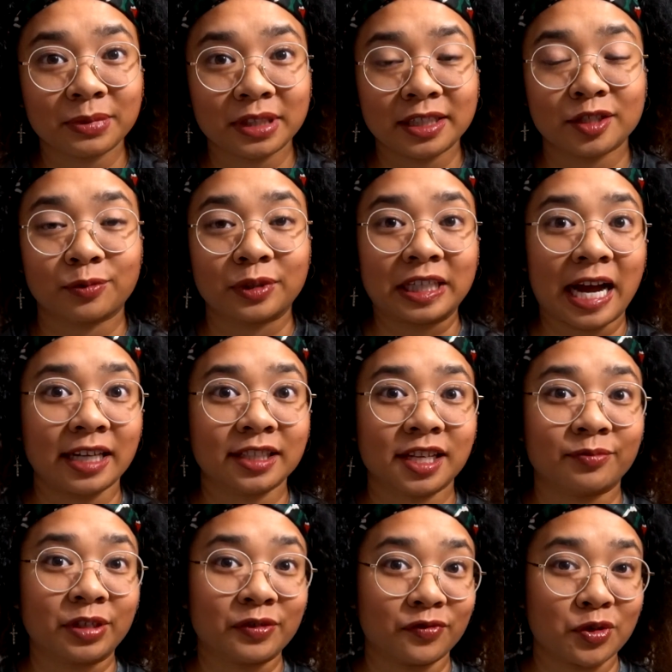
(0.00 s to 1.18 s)
me to react
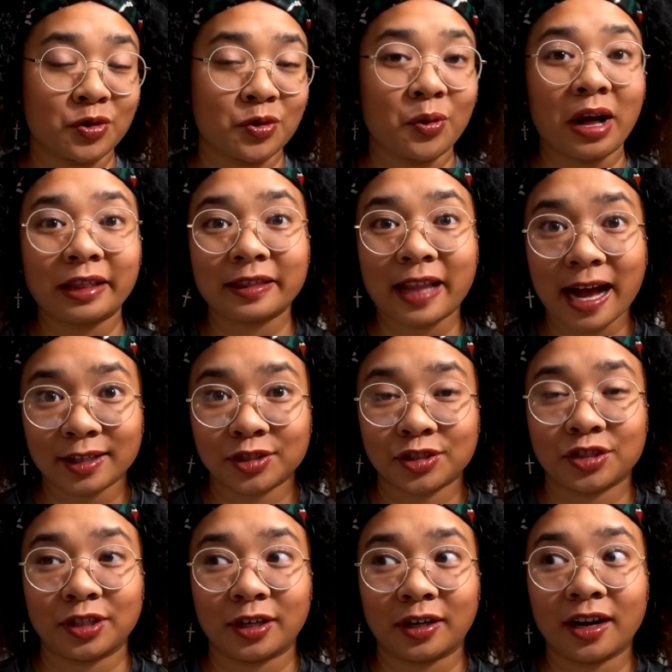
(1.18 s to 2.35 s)
and review
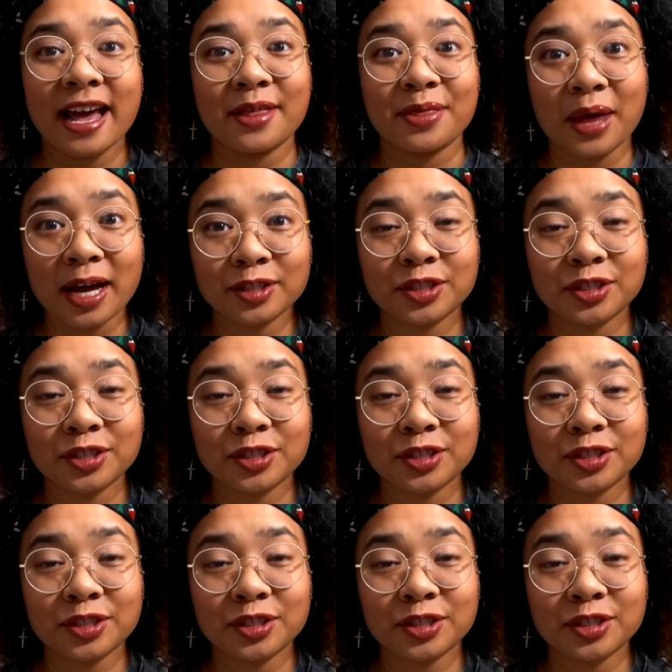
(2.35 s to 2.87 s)
last year. And that